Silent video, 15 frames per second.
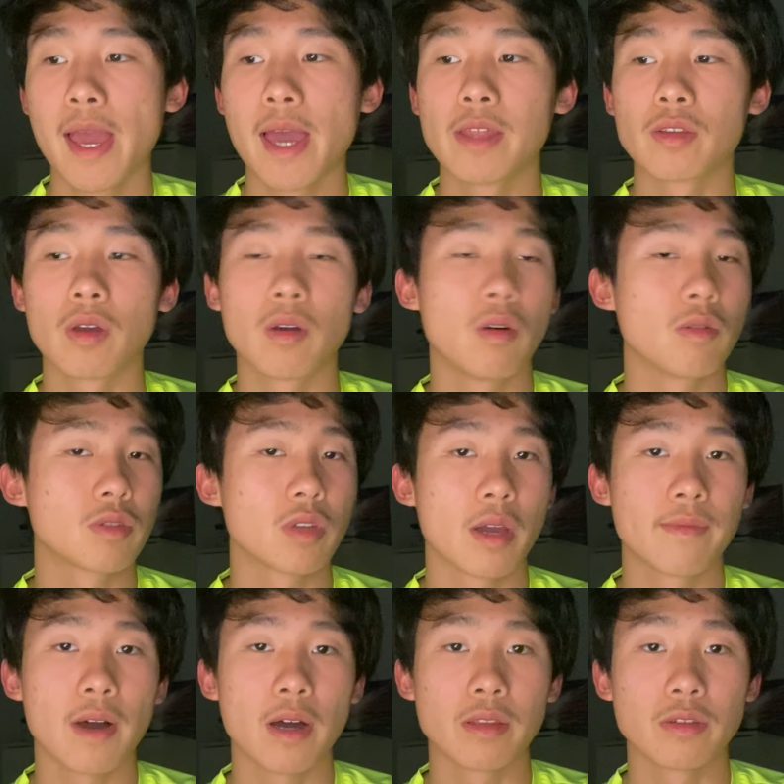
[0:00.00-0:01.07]
And you also
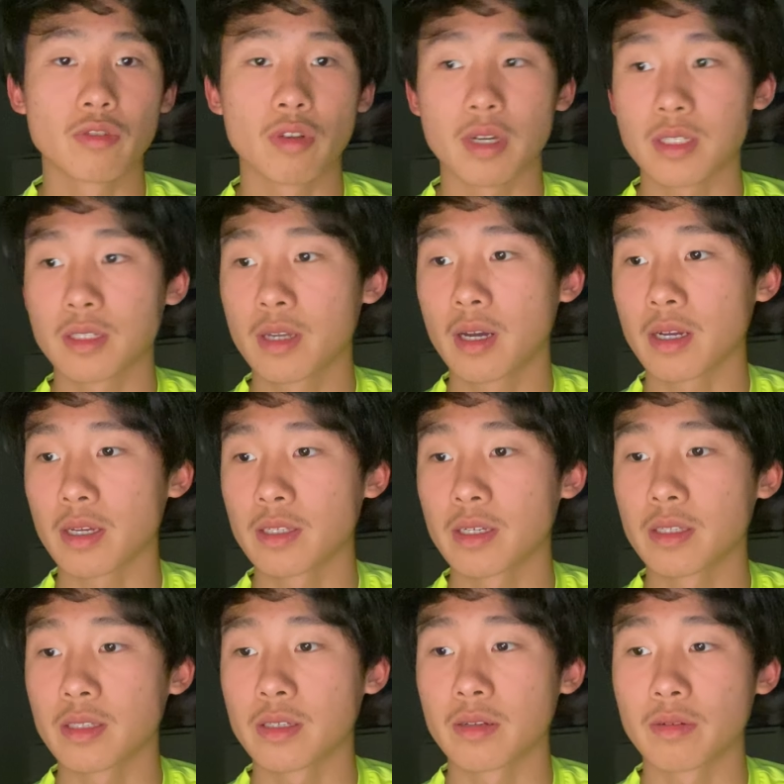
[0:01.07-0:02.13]
have other drugs
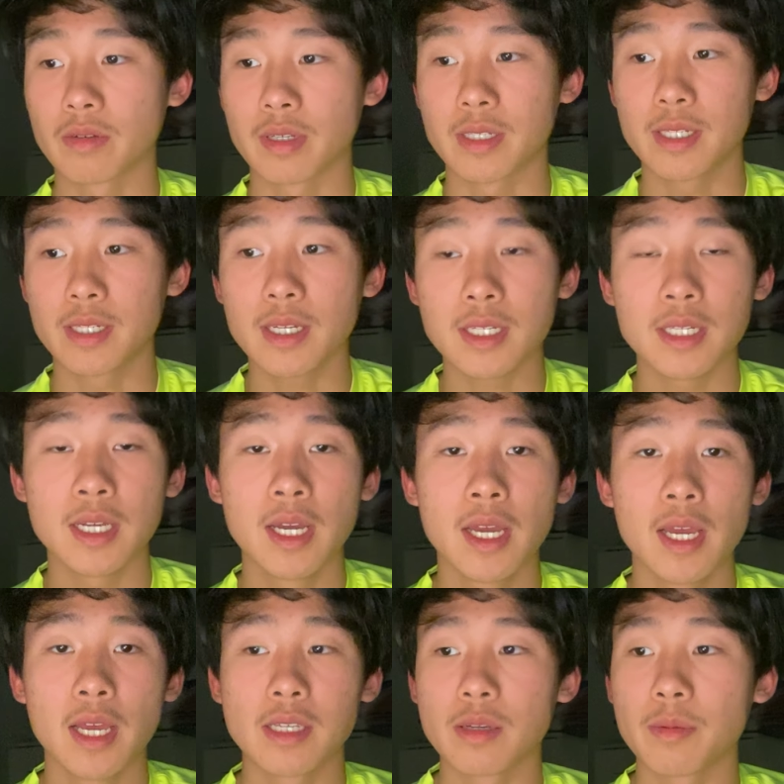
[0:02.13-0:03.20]
targeting interleukin 6.
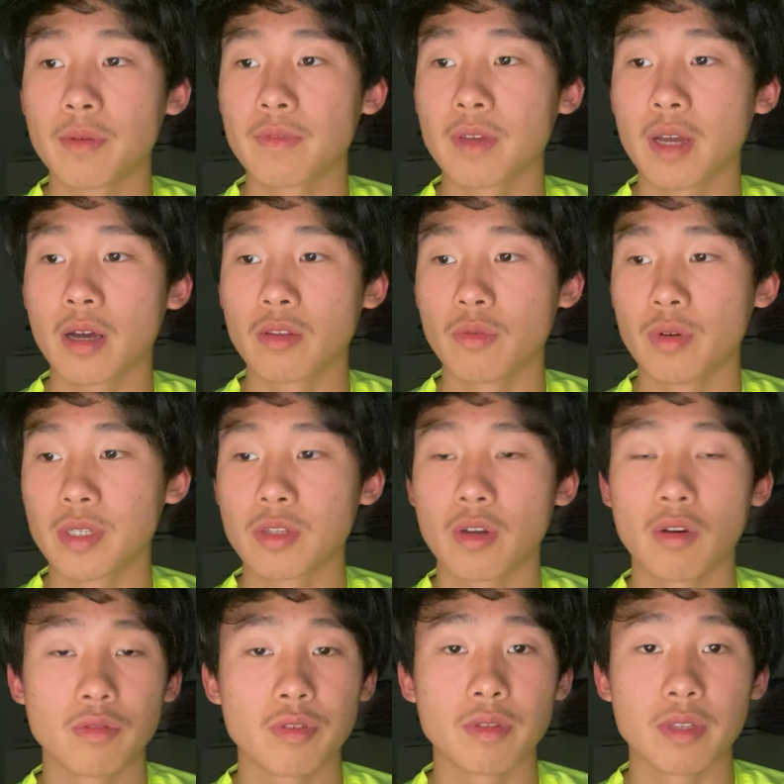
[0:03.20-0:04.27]
Some of the other ones
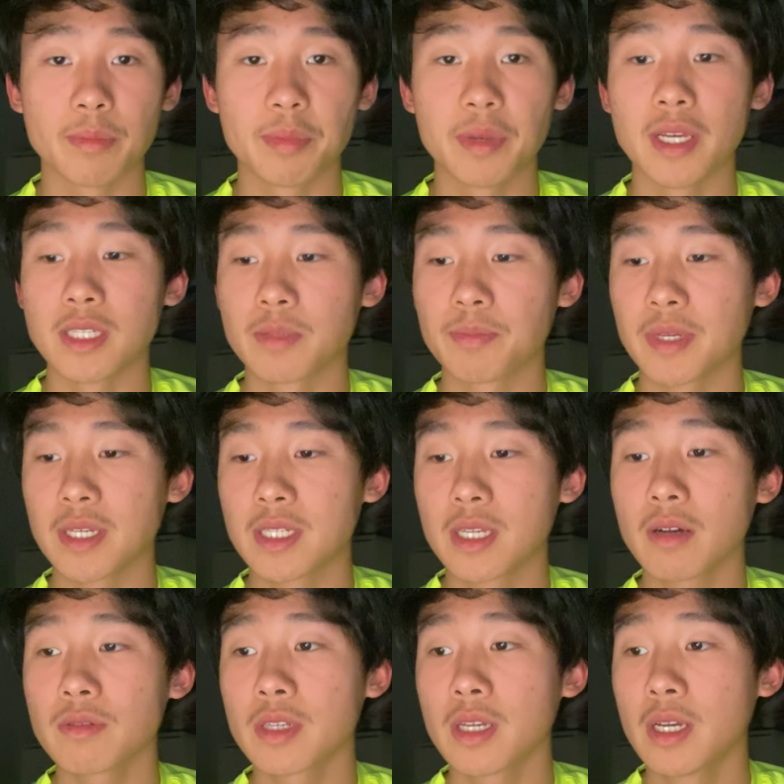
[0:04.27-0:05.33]
also depletes B
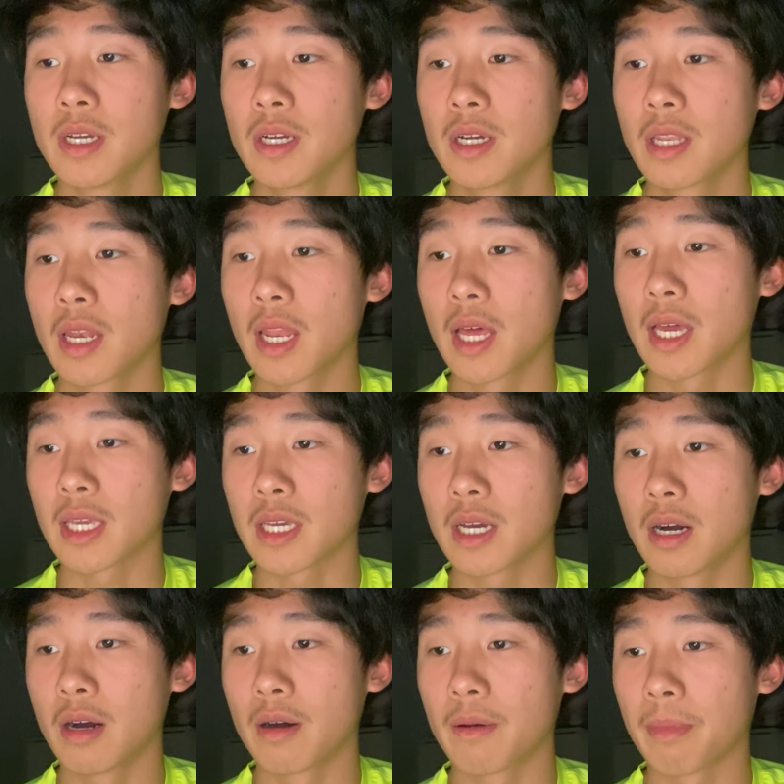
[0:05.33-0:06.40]
cells, like
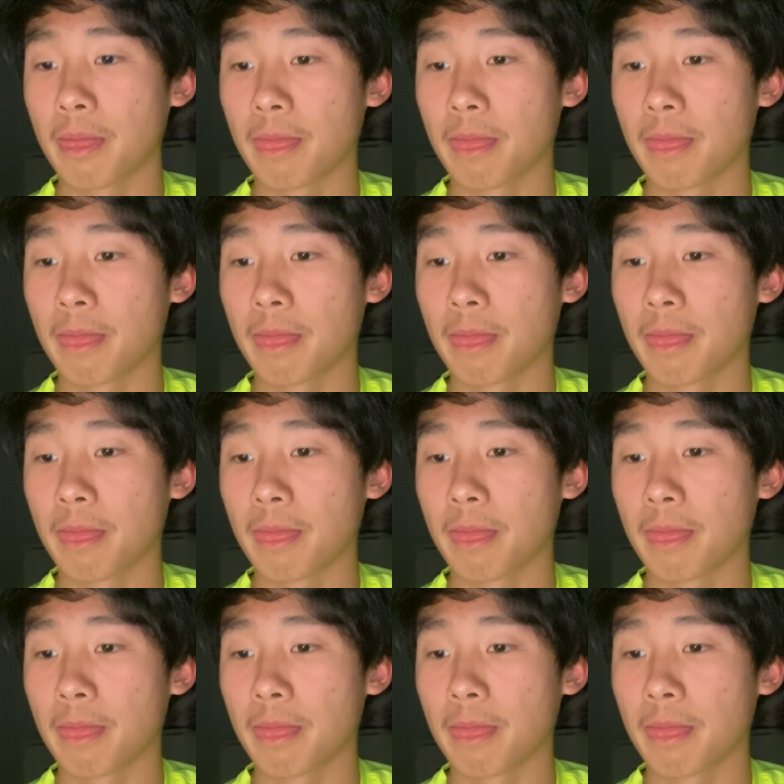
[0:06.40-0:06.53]
our